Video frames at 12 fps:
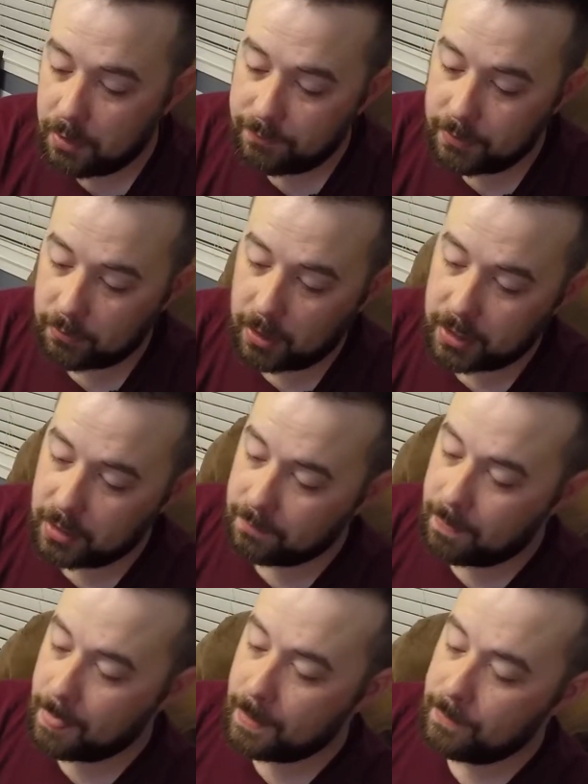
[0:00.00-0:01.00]
fit right
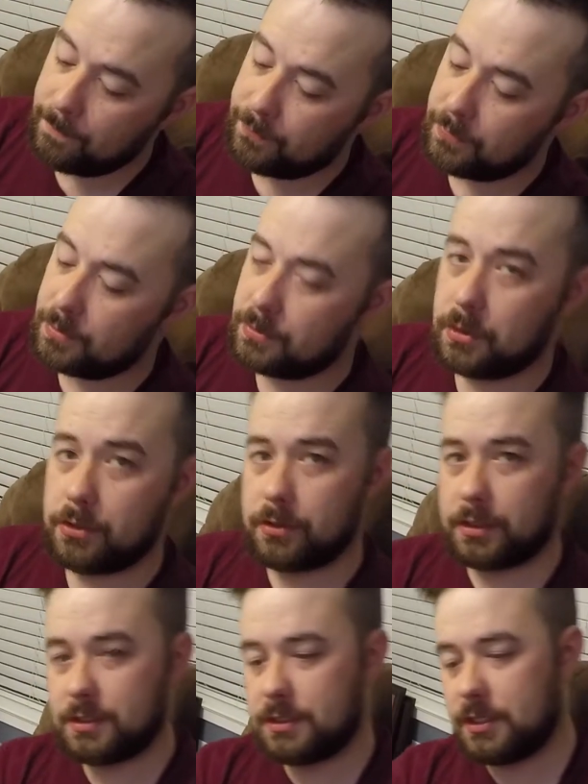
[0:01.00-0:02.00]
here. So
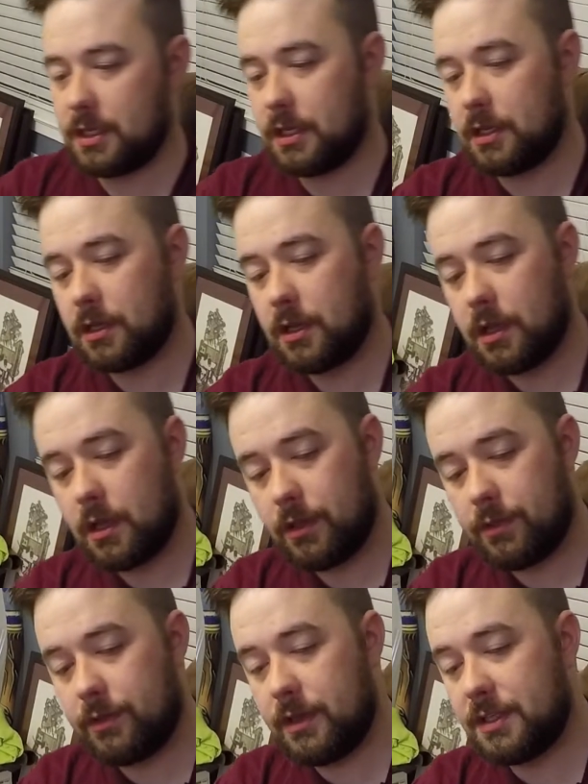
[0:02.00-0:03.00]
you can see
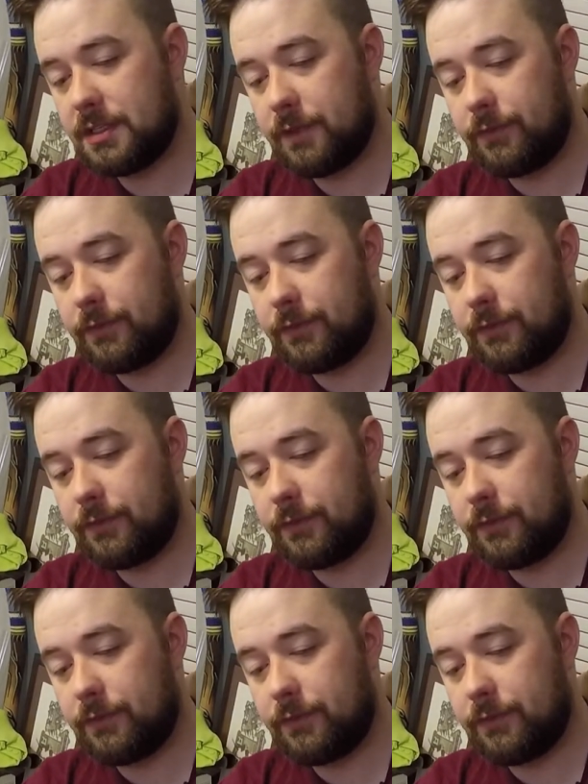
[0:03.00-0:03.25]
this.